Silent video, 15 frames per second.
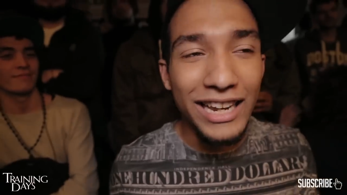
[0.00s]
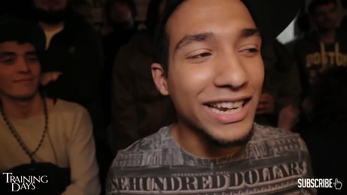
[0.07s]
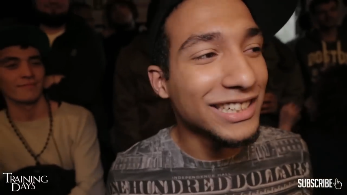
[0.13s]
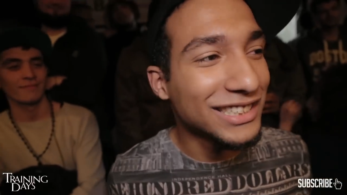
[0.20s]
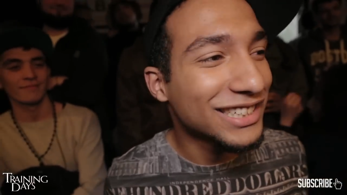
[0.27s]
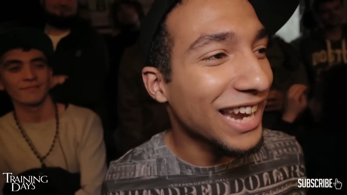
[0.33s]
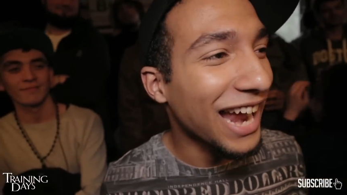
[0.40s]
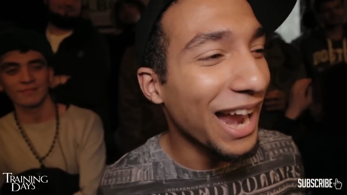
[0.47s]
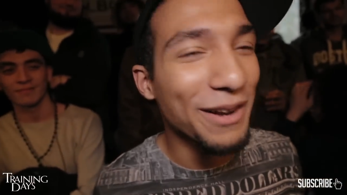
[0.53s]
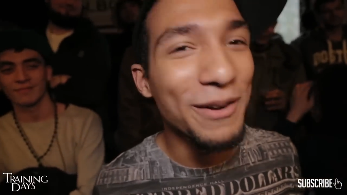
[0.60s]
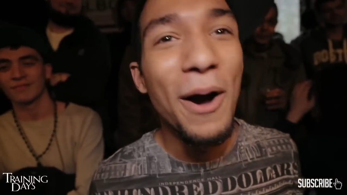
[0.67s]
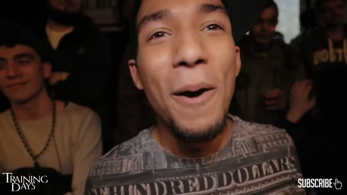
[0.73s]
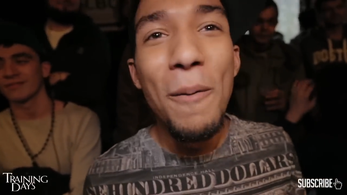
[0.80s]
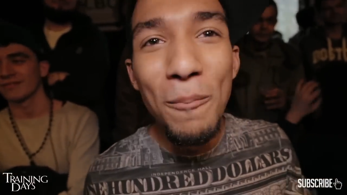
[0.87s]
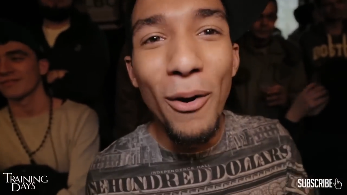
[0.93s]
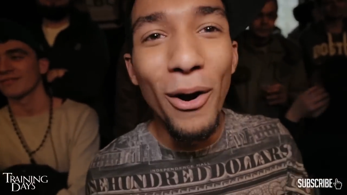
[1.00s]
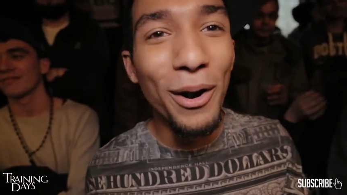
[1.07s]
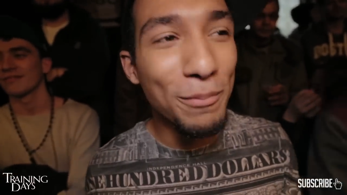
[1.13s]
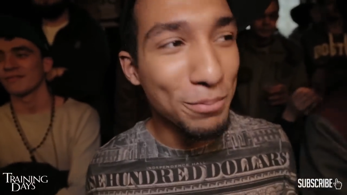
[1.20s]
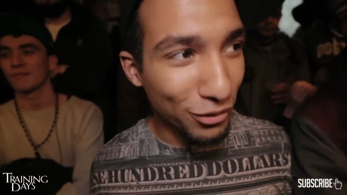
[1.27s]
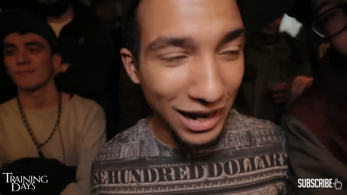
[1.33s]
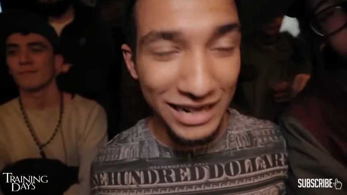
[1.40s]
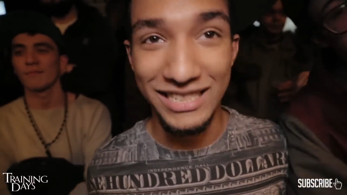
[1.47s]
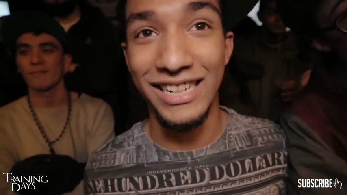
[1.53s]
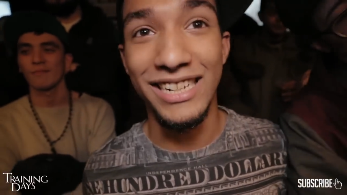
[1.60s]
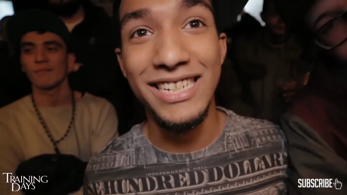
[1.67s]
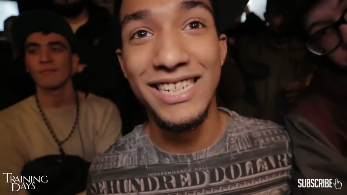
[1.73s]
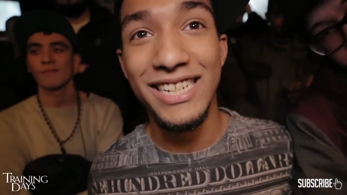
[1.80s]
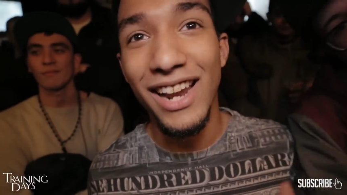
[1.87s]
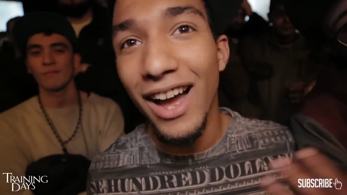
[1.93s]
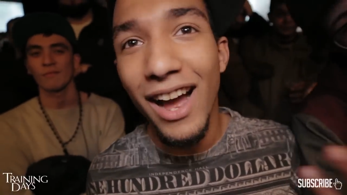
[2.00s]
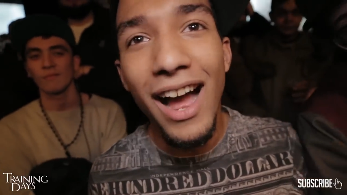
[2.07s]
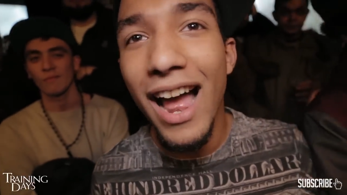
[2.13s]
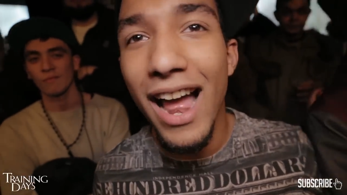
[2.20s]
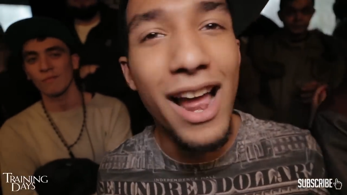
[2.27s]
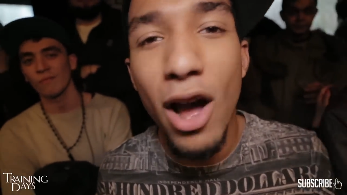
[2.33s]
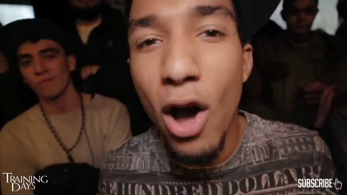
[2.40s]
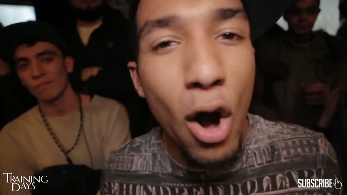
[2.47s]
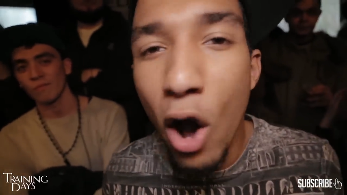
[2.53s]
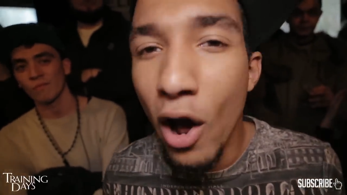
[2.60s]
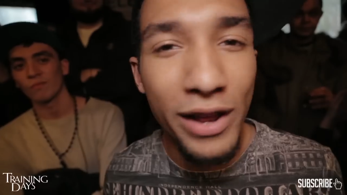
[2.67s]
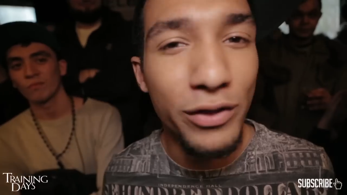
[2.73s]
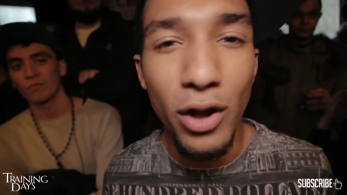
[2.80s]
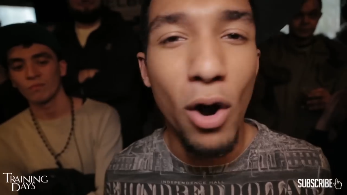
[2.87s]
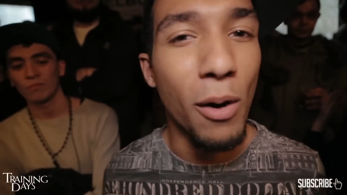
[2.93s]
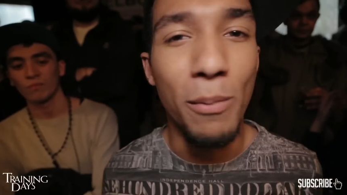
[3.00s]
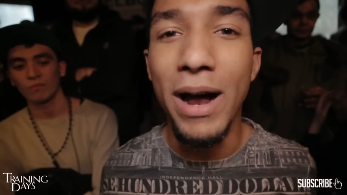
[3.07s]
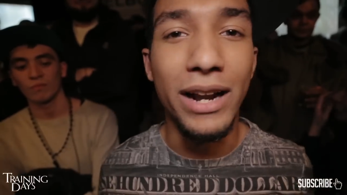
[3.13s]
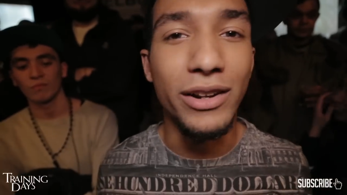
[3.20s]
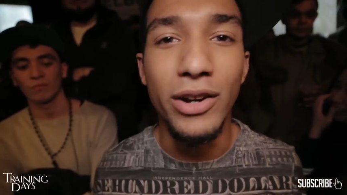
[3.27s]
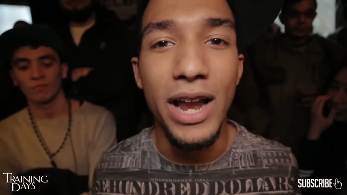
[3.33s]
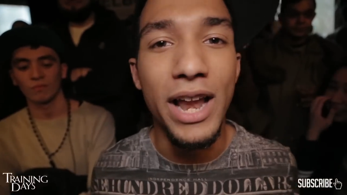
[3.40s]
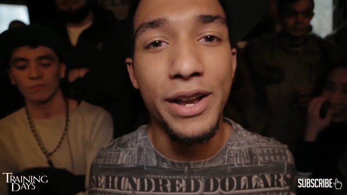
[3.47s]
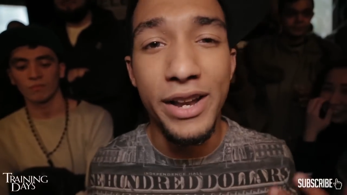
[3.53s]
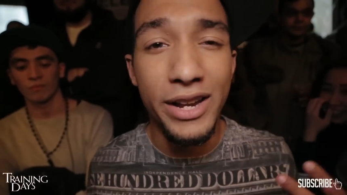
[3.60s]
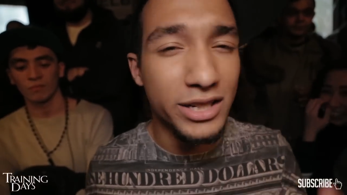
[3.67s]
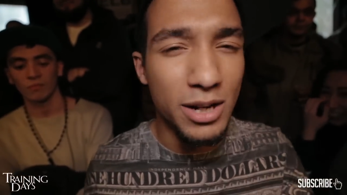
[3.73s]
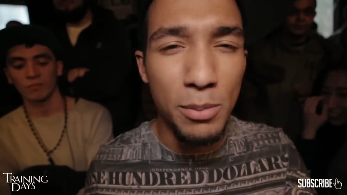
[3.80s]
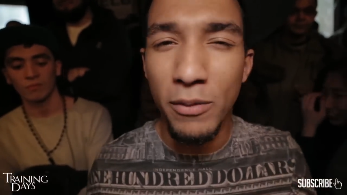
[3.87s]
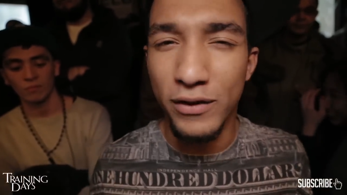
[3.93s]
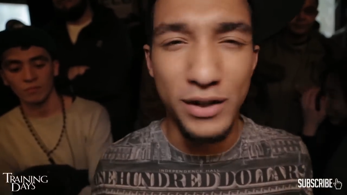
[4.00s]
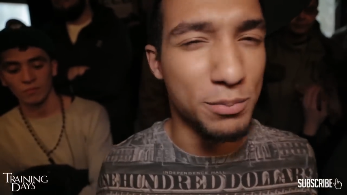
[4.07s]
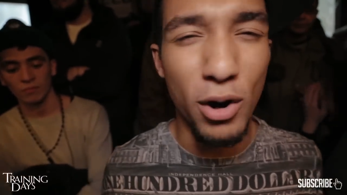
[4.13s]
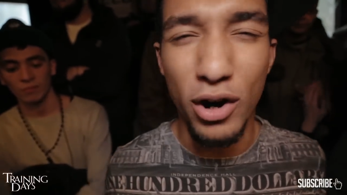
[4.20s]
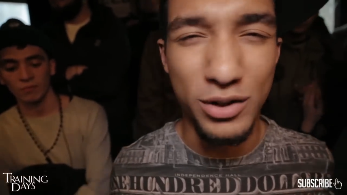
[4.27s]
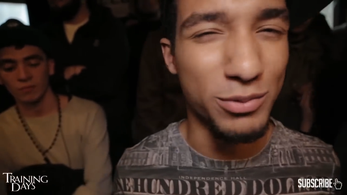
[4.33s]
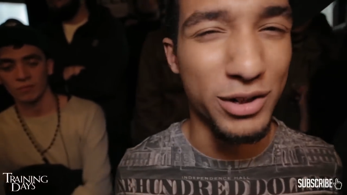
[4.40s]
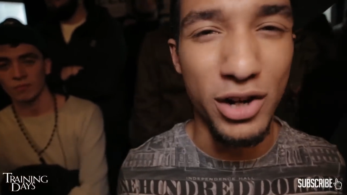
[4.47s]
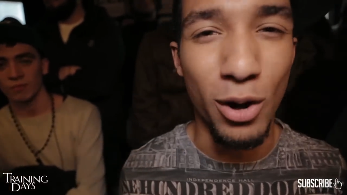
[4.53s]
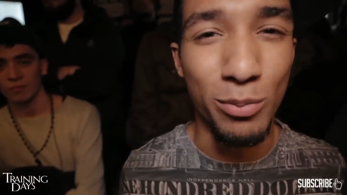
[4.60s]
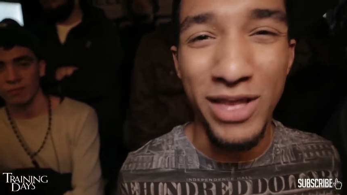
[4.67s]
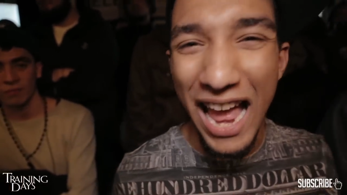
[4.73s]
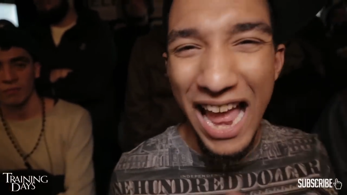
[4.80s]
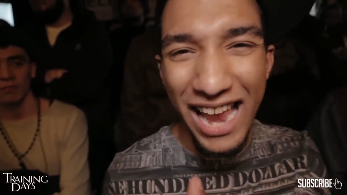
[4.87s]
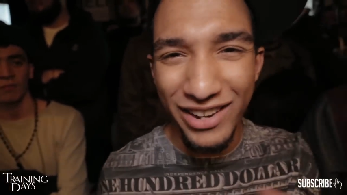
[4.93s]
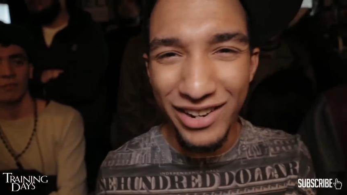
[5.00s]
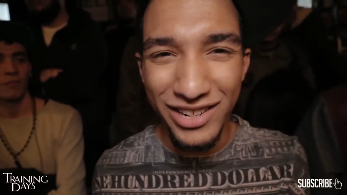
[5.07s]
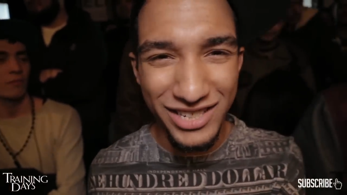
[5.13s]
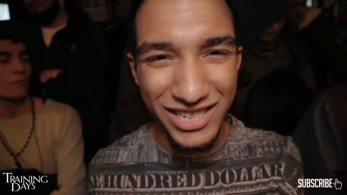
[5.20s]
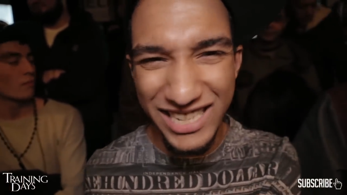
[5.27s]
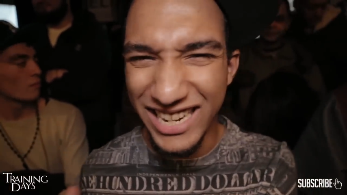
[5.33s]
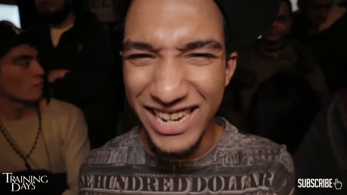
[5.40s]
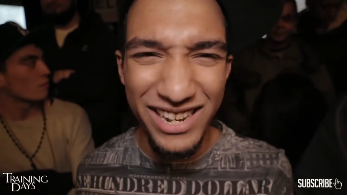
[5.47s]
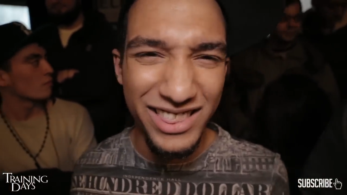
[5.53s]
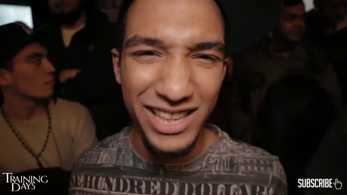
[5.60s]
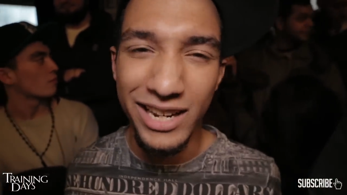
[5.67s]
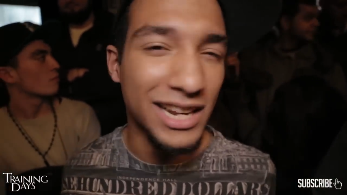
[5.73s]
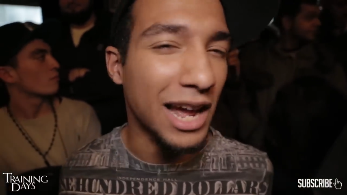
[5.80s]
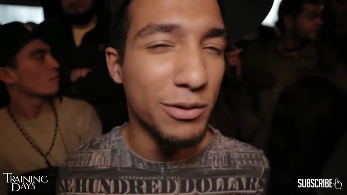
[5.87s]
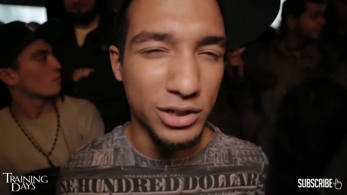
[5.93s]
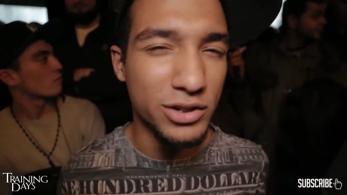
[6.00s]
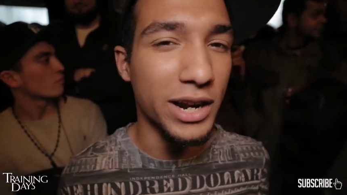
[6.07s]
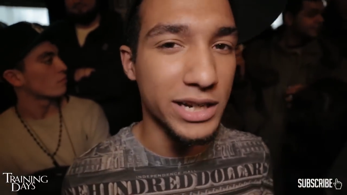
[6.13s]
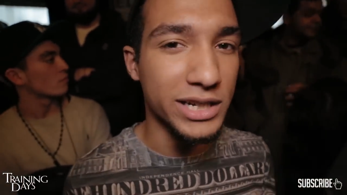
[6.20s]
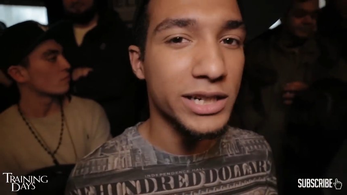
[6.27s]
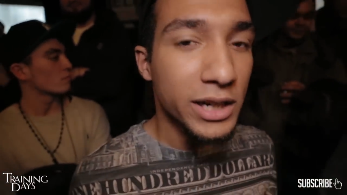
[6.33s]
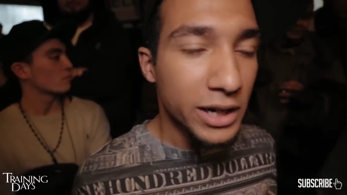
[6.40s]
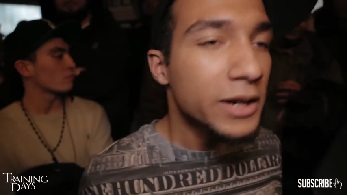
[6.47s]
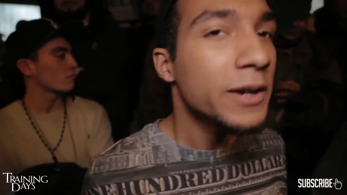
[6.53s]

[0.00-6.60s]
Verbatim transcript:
Speaker 1: think it's more presence in the whole battle, and some of his bars were dope. The Hennessy thing, that was crazy.